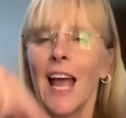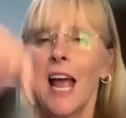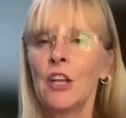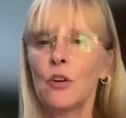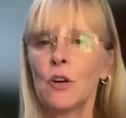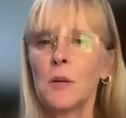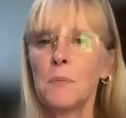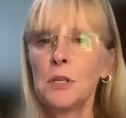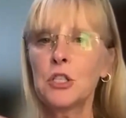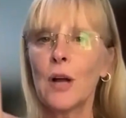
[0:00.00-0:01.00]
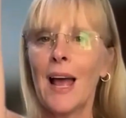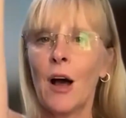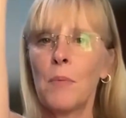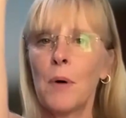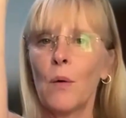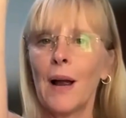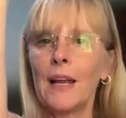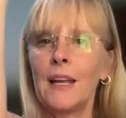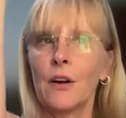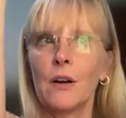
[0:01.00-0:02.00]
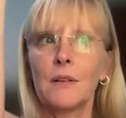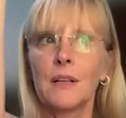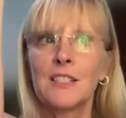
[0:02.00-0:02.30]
and you're going to put your elbow right here.